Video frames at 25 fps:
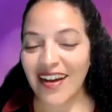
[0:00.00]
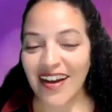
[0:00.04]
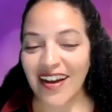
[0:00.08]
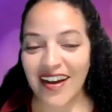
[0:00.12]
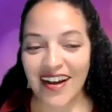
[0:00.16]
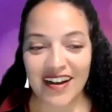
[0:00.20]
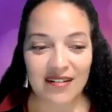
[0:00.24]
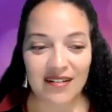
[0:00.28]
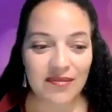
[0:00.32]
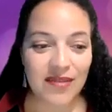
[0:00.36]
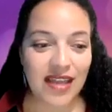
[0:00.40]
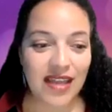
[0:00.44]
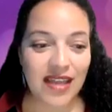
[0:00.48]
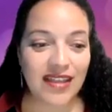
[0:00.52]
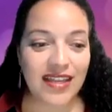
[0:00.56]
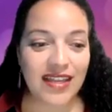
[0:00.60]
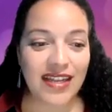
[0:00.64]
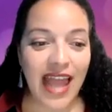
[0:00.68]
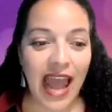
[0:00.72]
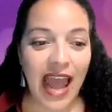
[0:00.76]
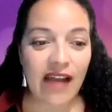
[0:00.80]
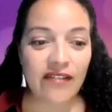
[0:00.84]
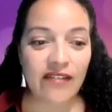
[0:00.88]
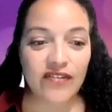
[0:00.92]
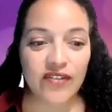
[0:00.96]
And then
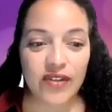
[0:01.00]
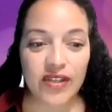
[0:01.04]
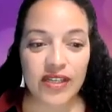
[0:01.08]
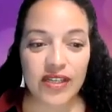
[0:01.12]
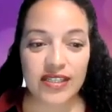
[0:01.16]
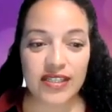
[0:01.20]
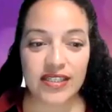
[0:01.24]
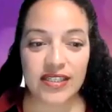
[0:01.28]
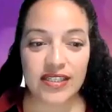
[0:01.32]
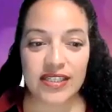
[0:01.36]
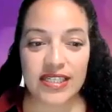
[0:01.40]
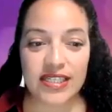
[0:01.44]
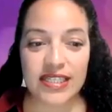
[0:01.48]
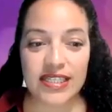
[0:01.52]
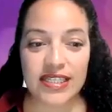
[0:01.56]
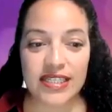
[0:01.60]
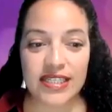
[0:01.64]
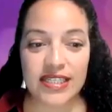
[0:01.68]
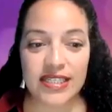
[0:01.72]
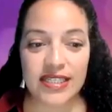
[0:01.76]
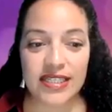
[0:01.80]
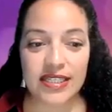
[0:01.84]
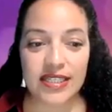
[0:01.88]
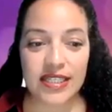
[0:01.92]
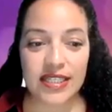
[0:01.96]
after the
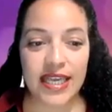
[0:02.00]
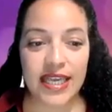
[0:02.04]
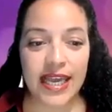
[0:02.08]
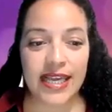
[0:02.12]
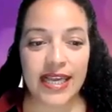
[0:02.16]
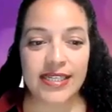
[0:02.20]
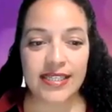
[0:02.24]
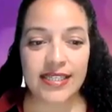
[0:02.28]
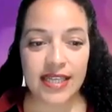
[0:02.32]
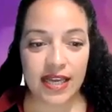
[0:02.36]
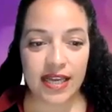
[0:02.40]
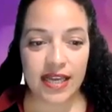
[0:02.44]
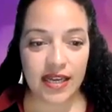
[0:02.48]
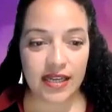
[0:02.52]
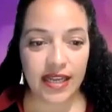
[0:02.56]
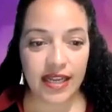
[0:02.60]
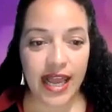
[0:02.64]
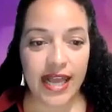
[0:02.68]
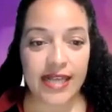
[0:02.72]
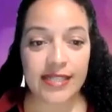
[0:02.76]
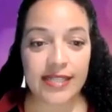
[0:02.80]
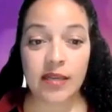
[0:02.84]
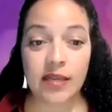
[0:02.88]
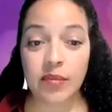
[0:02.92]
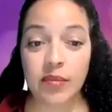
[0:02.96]
liaison
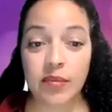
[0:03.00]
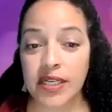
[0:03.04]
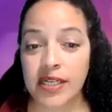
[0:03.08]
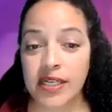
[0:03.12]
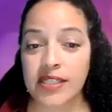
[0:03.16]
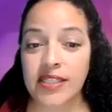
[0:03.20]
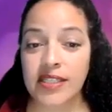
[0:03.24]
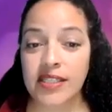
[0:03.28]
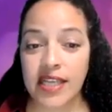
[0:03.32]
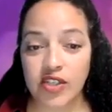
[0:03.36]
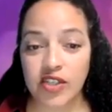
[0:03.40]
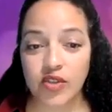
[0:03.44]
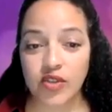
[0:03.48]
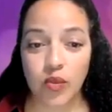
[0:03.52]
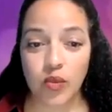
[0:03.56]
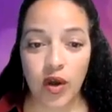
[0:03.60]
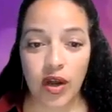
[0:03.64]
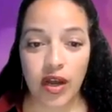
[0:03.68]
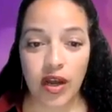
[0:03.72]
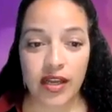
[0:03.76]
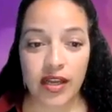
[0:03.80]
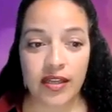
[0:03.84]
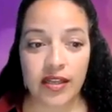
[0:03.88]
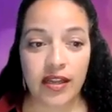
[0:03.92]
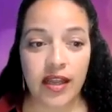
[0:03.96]
has completed stage
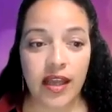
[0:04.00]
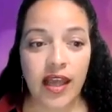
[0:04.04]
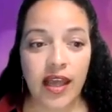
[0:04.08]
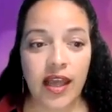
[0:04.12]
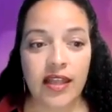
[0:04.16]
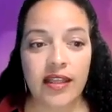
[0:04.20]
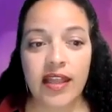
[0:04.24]
1,